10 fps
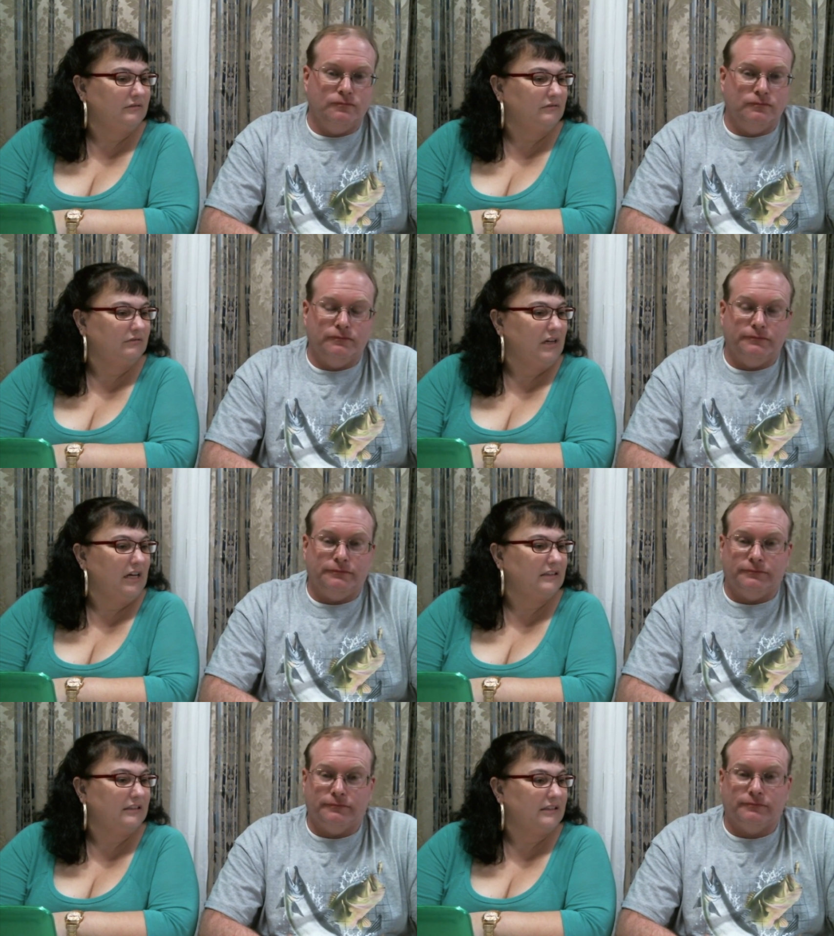
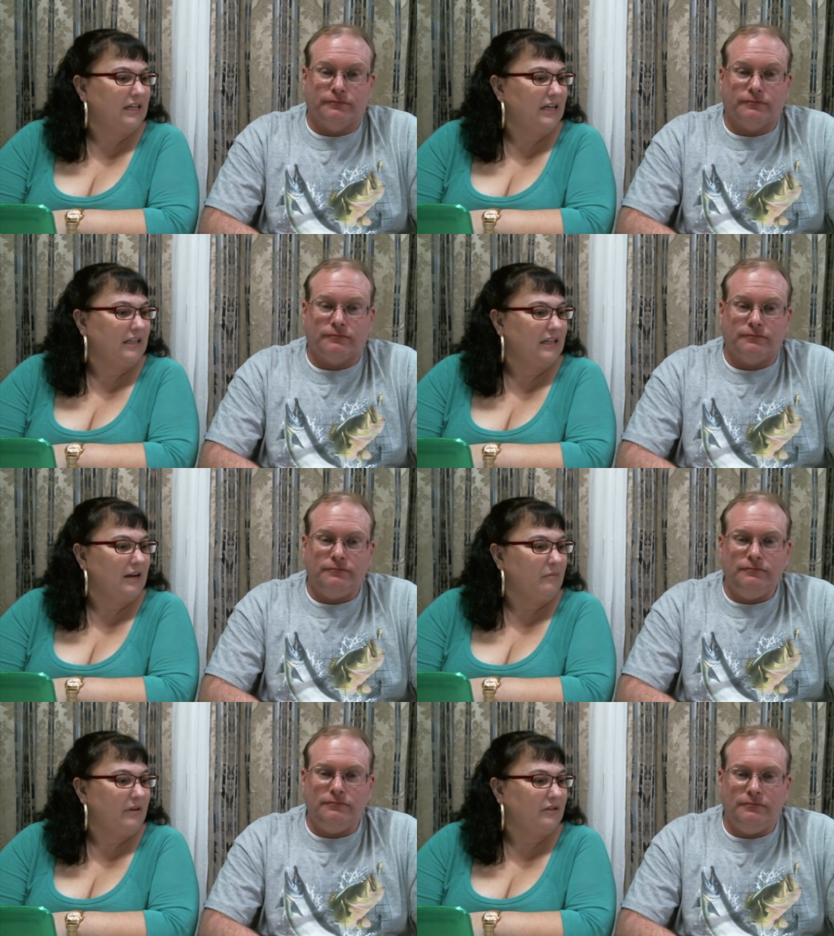Speaker 1: rock that's got a lot of
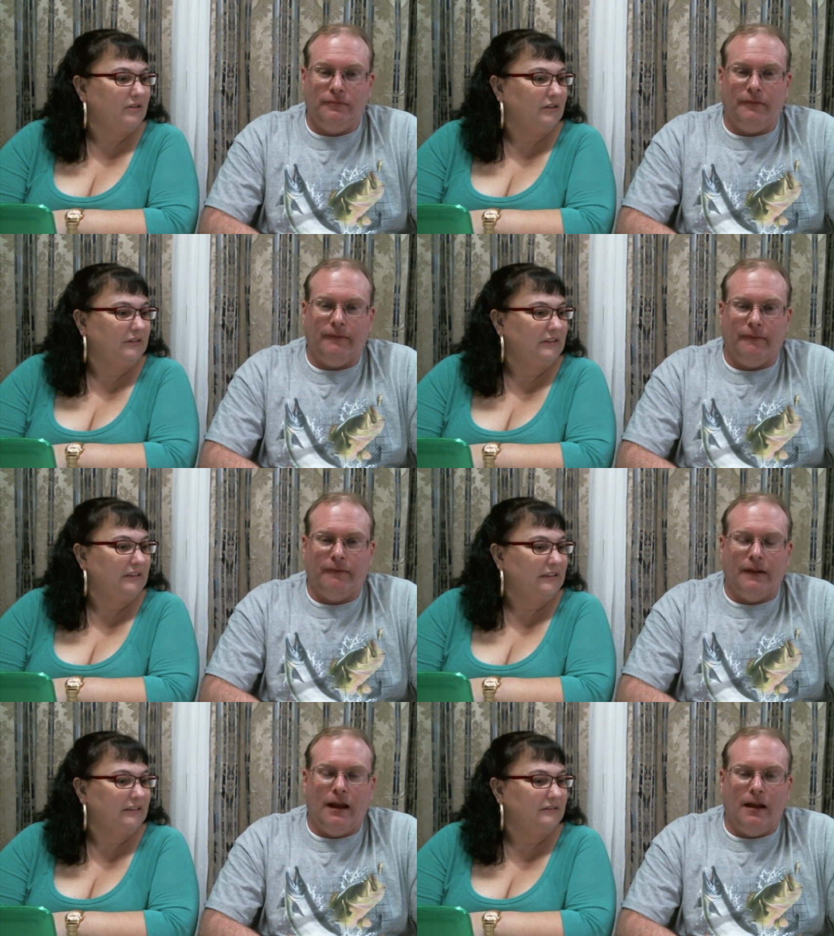metal to it,
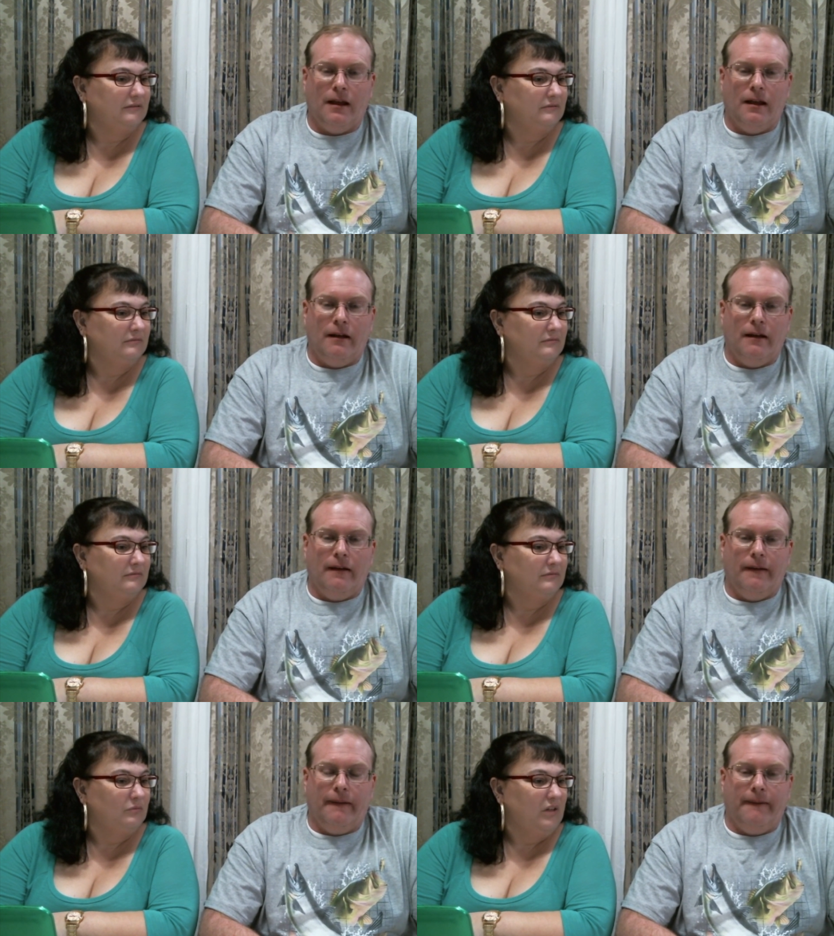and,
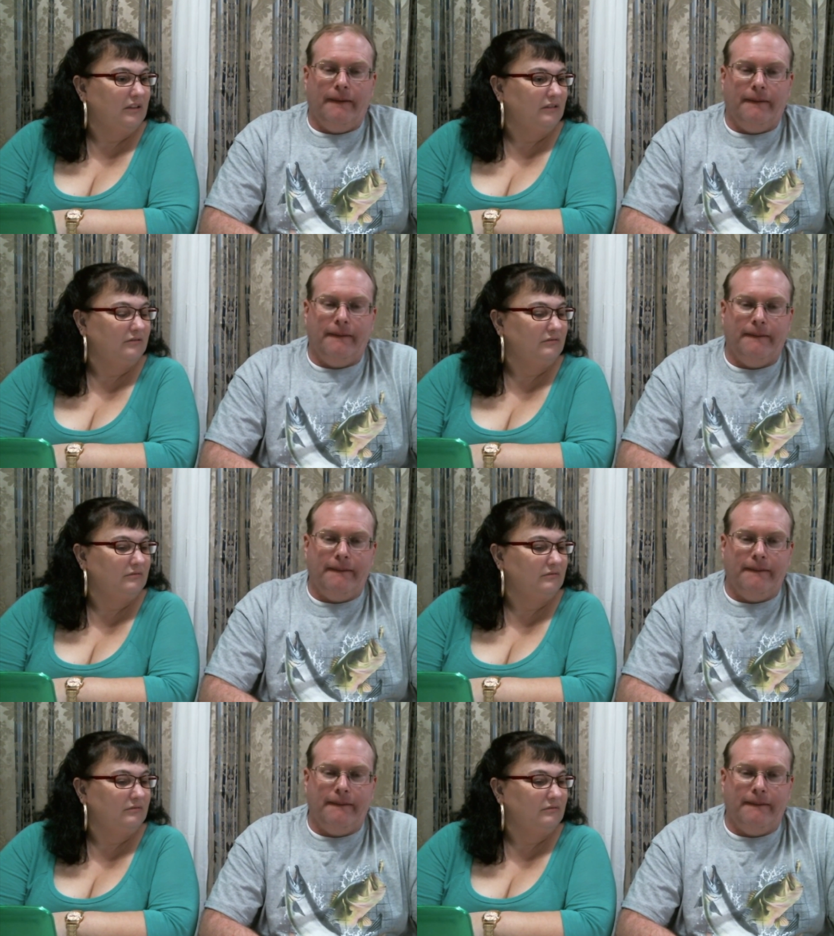well,